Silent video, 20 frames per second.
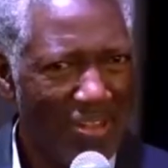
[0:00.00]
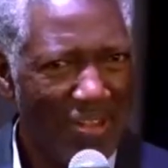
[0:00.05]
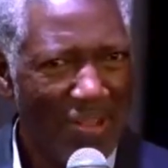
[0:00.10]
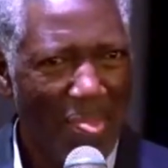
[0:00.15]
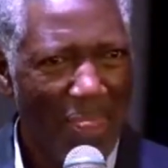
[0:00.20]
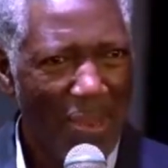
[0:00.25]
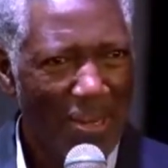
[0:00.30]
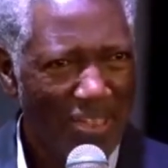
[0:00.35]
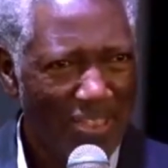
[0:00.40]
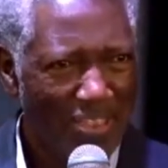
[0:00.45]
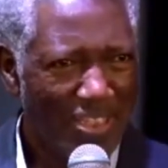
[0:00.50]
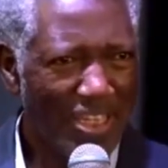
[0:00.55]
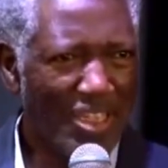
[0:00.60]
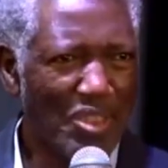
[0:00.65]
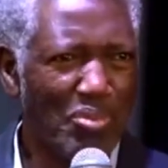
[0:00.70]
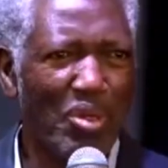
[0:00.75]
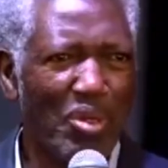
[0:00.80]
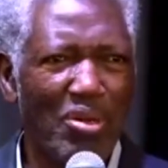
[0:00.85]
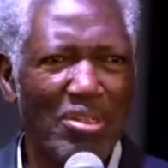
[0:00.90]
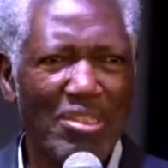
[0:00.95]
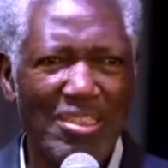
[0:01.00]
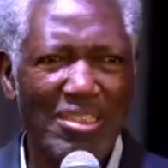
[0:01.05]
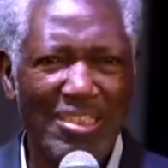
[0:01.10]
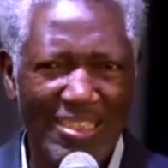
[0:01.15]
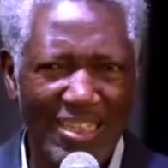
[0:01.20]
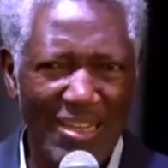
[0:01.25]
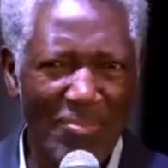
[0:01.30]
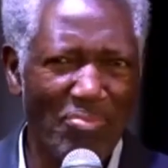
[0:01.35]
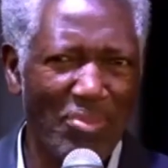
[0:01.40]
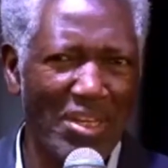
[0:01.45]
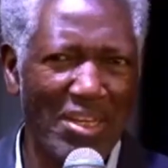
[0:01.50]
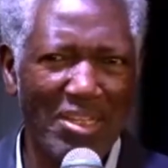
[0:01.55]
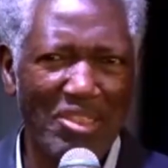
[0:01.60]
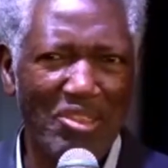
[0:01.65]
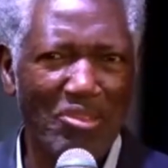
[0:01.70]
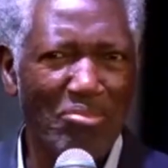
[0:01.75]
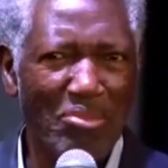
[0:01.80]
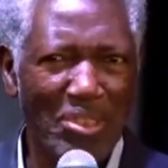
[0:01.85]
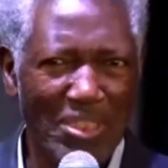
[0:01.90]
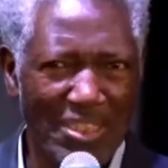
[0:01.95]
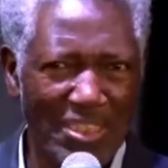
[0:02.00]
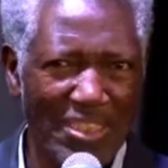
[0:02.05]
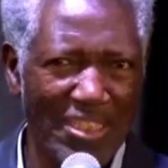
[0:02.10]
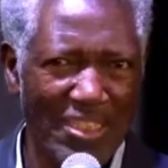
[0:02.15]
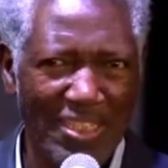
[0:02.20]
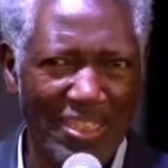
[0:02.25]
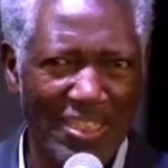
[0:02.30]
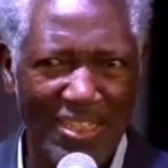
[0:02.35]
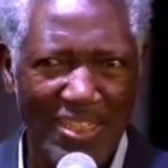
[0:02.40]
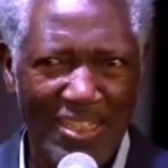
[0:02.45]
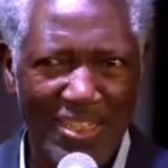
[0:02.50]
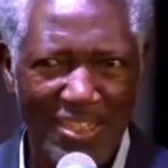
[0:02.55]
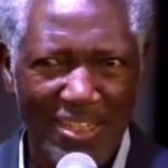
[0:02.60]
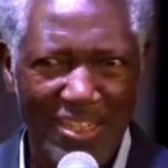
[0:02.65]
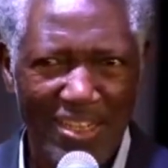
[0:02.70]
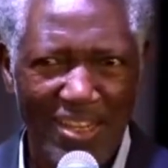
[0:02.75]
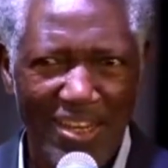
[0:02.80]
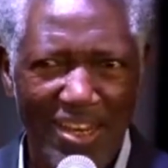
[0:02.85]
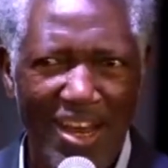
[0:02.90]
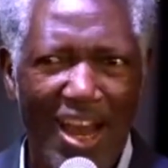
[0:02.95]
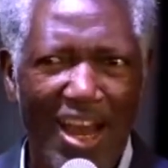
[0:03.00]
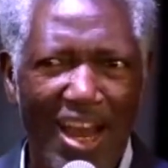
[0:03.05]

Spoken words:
Reverend Ambrose Nyangao, the Senior Pastor